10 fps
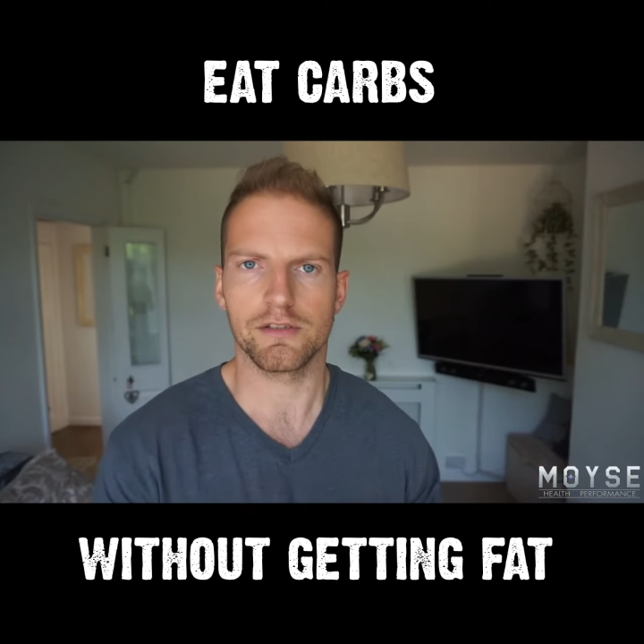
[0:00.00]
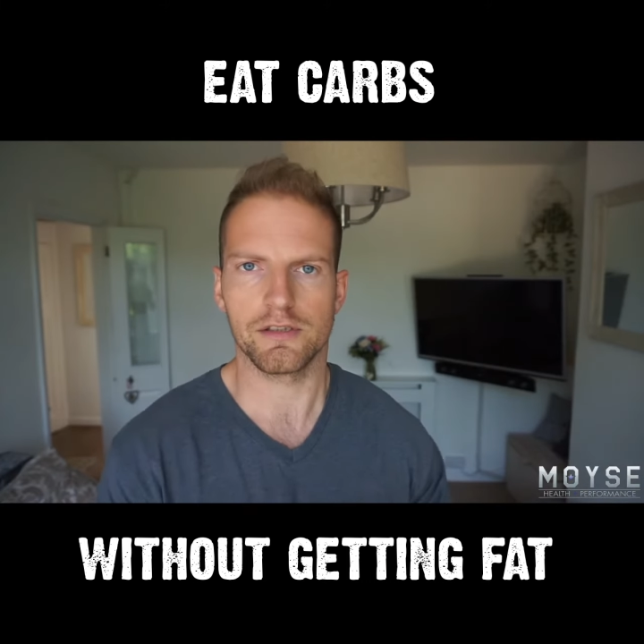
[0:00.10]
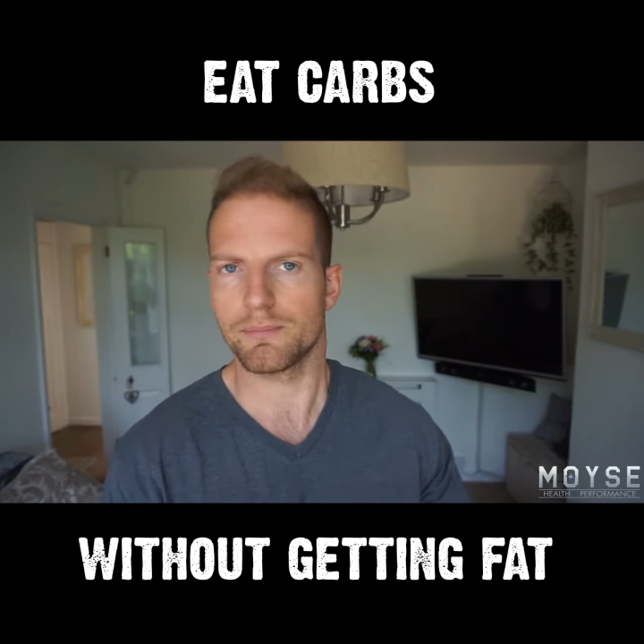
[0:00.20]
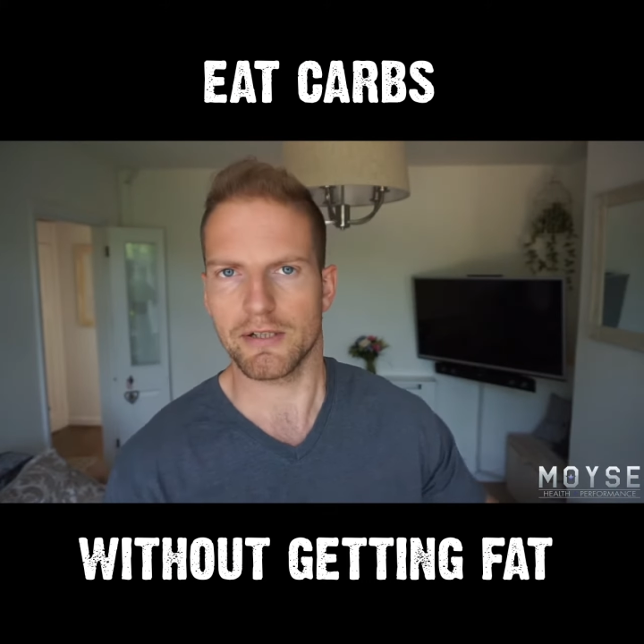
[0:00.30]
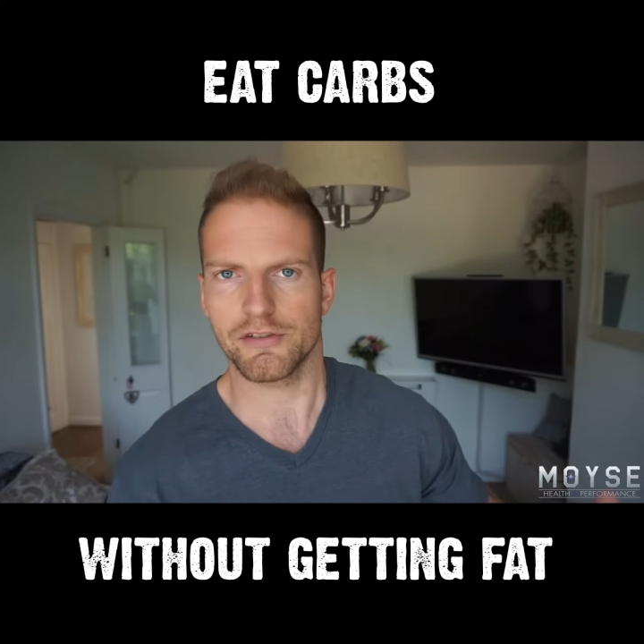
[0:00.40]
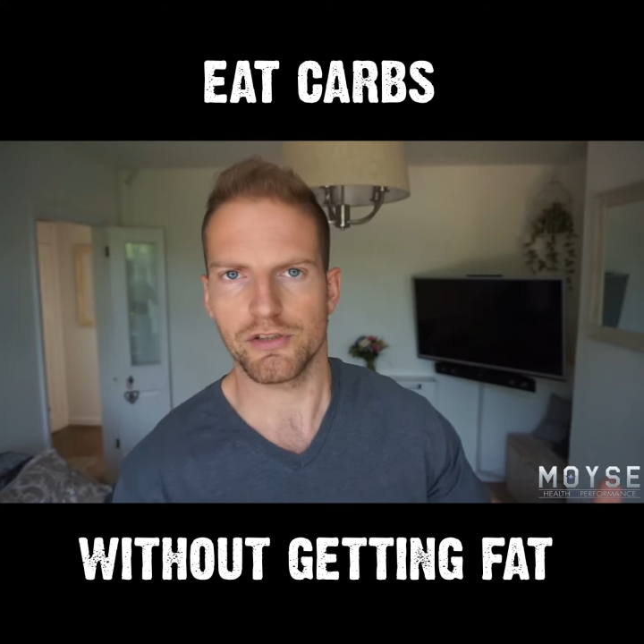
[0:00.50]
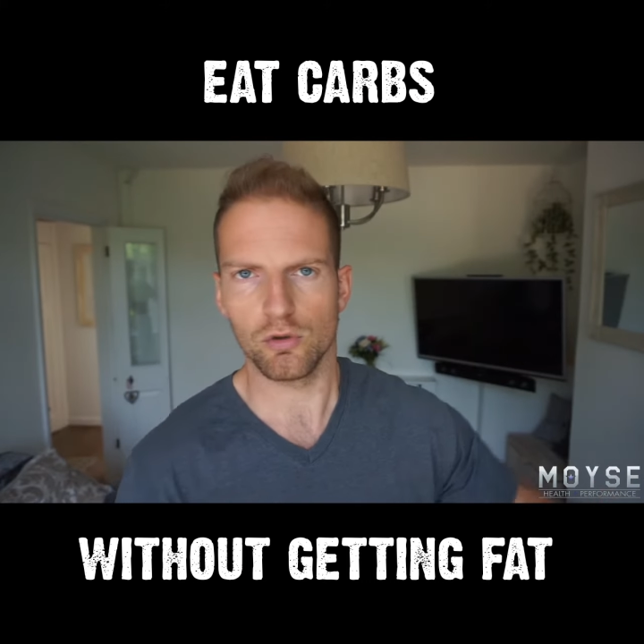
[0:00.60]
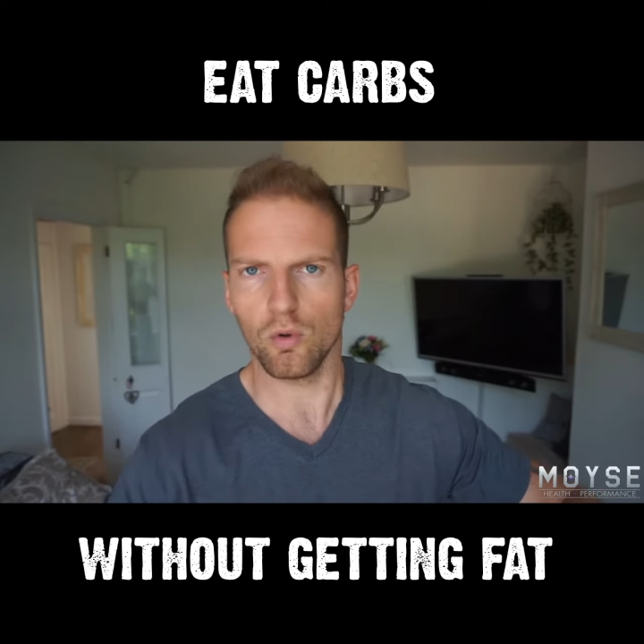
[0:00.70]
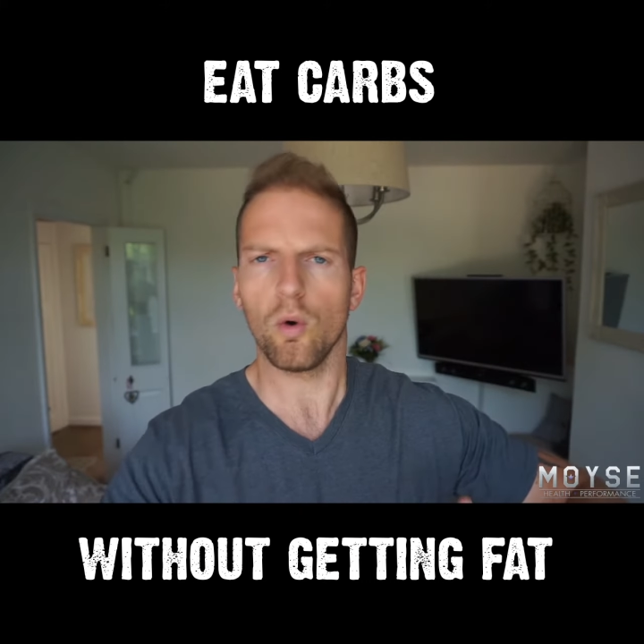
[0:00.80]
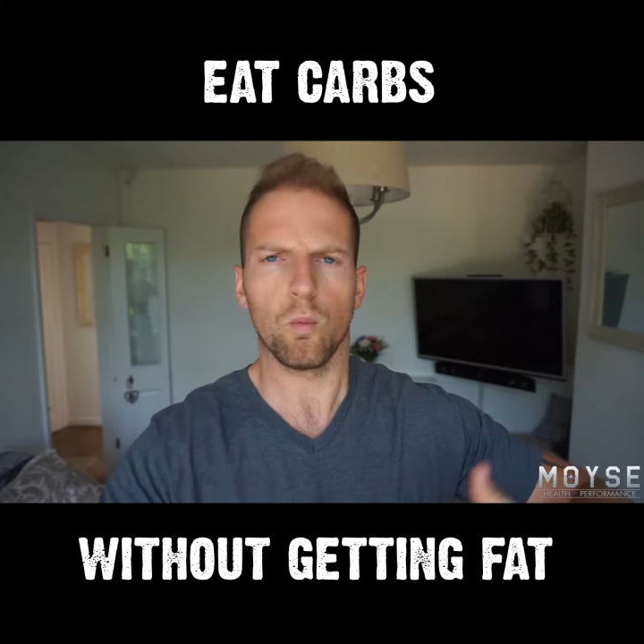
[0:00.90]
to depress
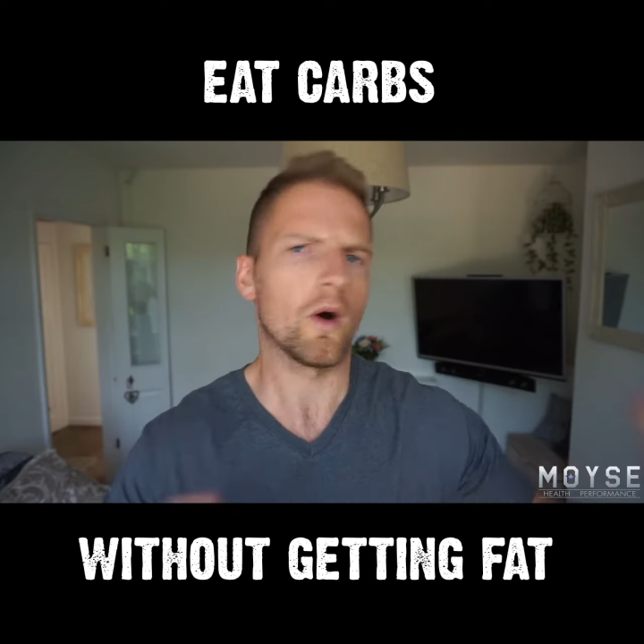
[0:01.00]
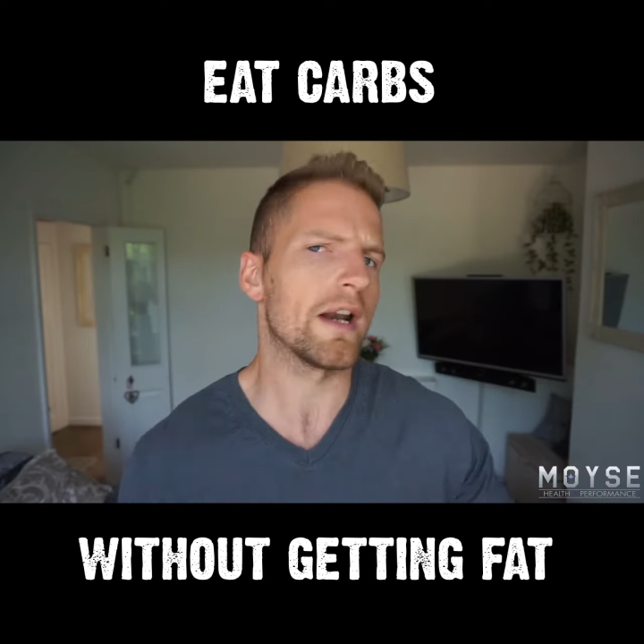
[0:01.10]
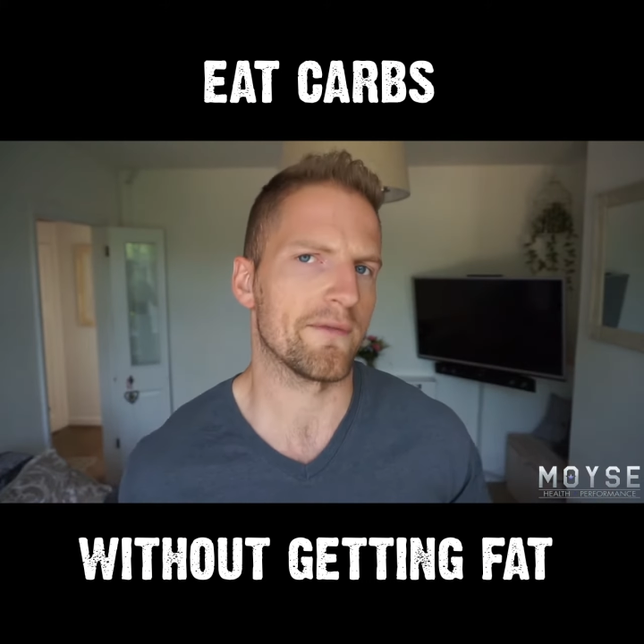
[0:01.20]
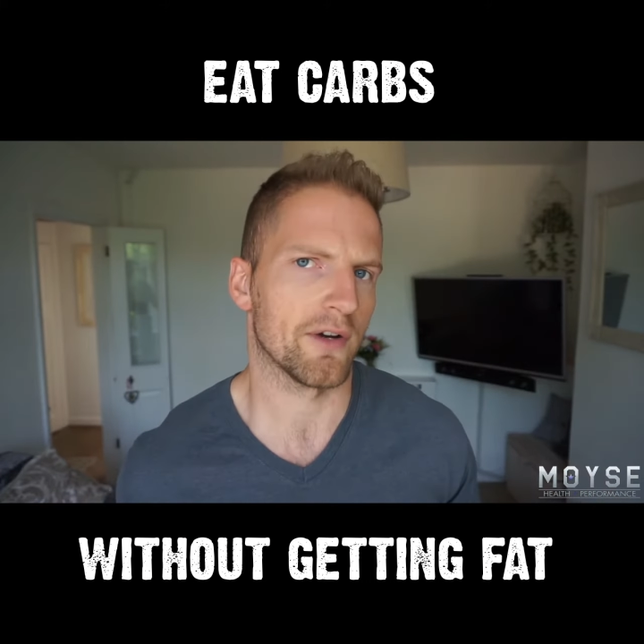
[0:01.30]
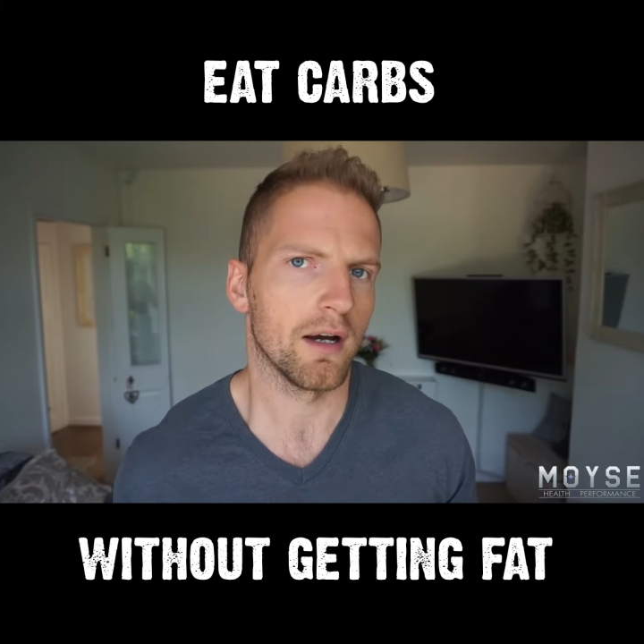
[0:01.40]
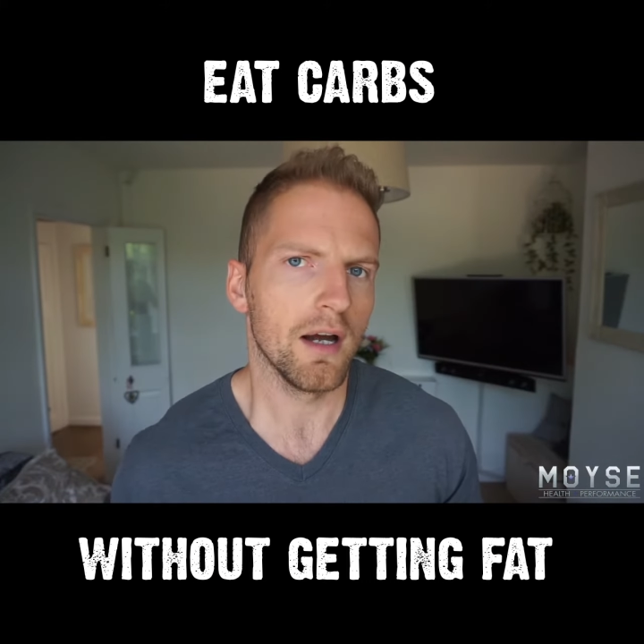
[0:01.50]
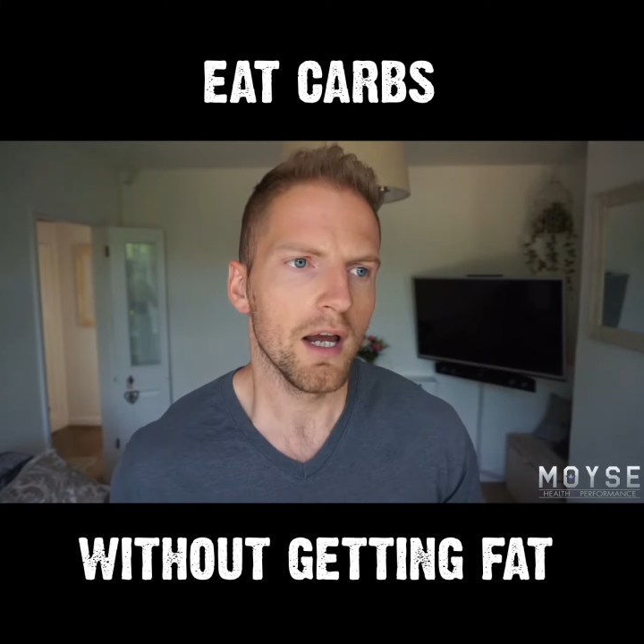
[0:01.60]
you or whatever,